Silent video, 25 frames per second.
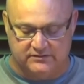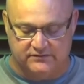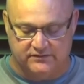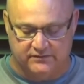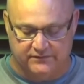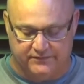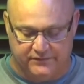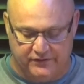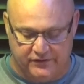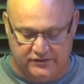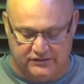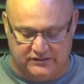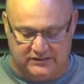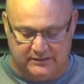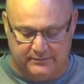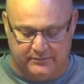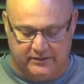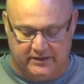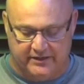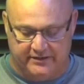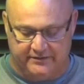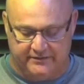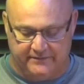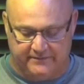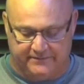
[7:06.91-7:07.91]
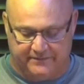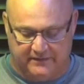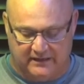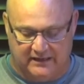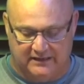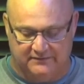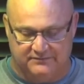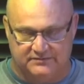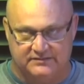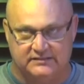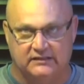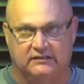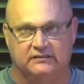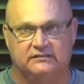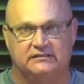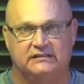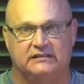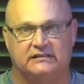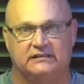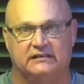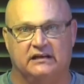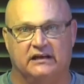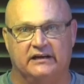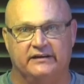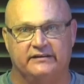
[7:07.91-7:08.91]
For first, I'm going the 5
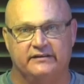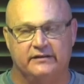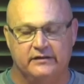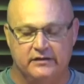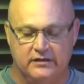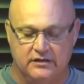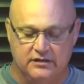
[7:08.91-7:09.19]
Celtic Knight.